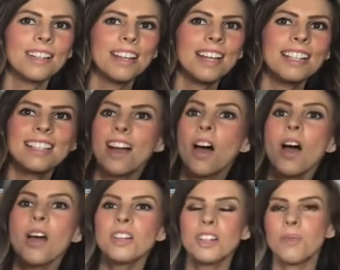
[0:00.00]
It's not.
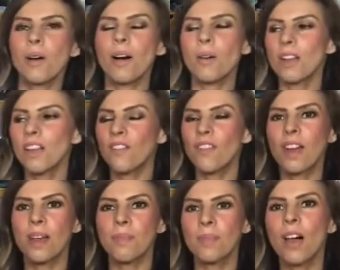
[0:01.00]
Do you know what?
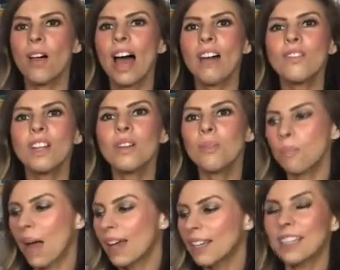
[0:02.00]
I'll have a look
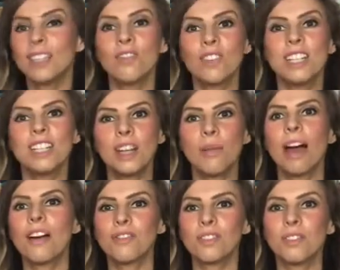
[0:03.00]
back at the video
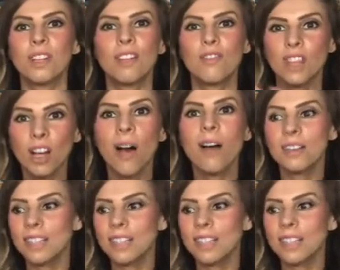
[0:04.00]
after, and if you can't